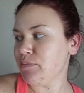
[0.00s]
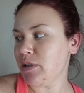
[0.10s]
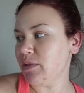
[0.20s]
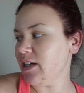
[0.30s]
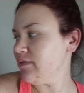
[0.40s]

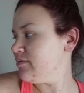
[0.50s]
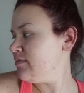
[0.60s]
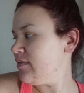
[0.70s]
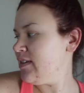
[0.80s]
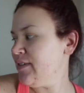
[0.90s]
Maybe
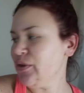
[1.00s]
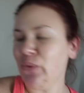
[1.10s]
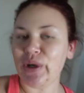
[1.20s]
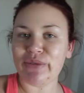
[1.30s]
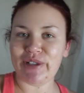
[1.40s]

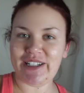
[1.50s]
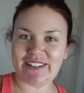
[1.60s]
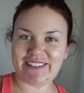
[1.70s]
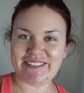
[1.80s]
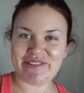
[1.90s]
1
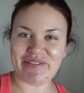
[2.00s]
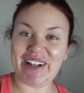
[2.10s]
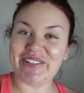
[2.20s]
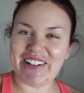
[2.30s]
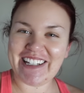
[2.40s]
week.
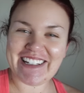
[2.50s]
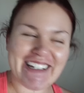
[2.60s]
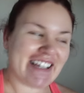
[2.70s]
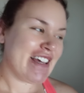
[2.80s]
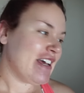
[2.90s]
1 week.
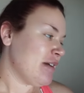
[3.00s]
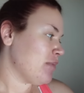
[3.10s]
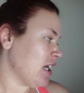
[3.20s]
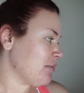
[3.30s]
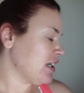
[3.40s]

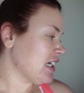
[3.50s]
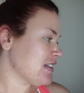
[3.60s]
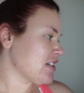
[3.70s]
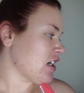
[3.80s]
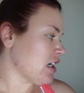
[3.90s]
But I'm gonna
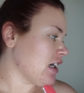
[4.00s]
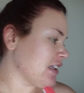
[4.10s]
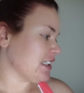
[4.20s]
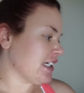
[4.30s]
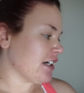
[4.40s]
get started on
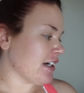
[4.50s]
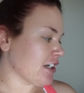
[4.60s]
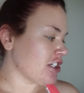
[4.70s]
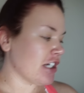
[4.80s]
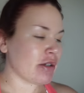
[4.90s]
the
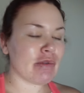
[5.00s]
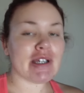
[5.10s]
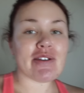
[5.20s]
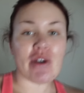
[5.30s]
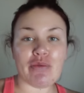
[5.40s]
teriyaki chicken
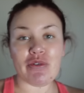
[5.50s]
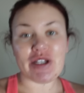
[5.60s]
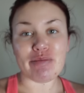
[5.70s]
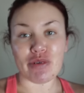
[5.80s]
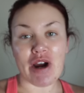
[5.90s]
wings.
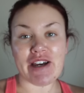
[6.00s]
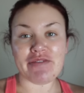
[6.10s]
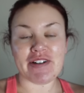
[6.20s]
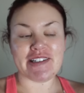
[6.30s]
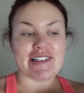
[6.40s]
Hopefully Mariah
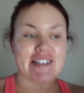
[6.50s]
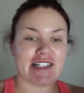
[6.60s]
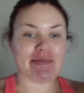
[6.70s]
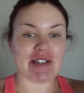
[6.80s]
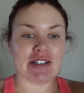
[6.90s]
falls
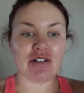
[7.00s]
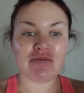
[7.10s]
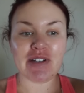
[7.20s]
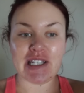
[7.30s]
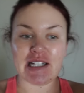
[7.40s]
asleep, and then
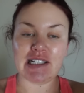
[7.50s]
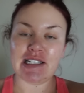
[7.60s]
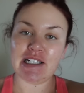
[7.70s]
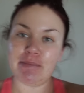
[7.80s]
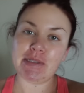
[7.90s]
hopefully I can
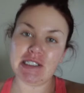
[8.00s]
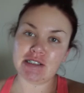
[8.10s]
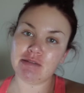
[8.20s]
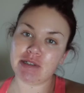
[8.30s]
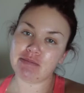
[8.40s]
clean up a
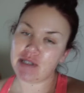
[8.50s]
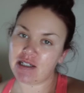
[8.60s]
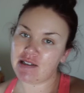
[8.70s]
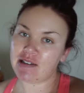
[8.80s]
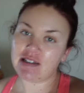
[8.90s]
little bit
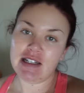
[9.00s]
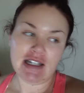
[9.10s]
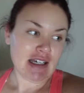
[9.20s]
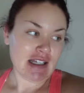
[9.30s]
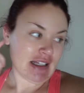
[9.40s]
because
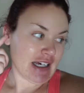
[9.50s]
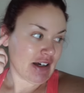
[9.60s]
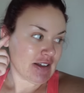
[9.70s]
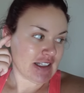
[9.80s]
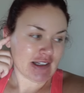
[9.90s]
the
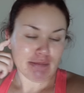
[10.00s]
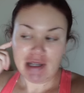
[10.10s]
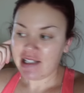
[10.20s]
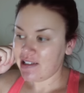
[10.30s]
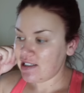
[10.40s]
house is
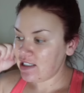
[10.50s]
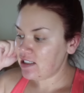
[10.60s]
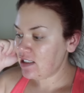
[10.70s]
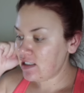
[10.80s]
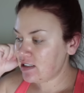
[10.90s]

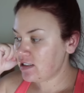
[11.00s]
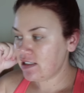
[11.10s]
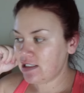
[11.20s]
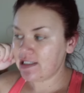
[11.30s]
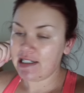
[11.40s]
messy.
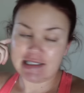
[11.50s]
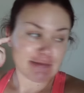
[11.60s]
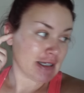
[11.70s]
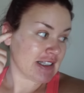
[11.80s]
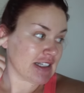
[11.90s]
It's
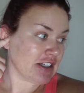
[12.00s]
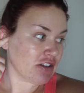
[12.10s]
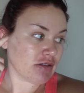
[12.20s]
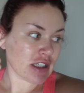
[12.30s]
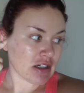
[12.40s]
messy.
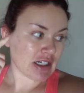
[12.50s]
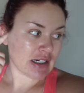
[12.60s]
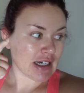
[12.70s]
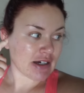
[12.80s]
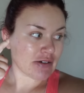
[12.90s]
3:30
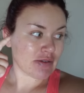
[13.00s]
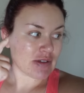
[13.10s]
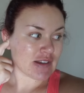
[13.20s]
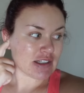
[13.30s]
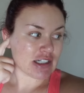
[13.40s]
now.
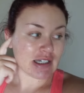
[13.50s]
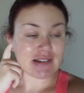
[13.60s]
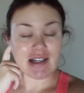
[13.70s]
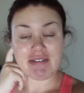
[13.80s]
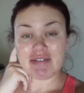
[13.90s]
CJ
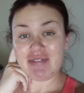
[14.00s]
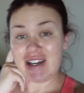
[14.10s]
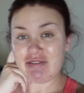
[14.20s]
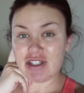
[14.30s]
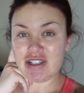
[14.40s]
gets off at
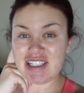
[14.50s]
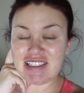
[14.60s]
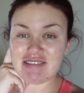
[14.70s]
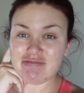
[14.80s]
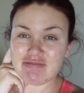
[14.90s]

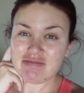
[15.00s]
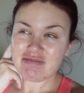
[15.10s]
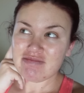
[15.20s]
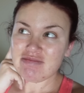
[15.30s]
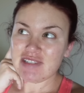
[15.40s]
5:30.
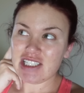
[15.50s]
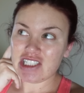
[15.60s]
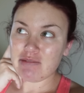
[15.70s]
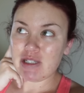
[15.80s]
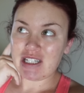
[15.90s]

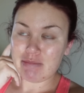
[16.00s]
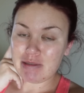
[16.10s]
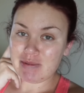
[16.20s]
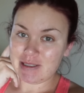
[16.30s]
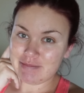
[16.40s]
Should be good,
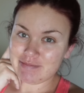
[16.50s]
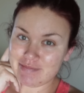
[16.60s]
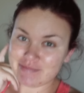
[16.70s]
maybe.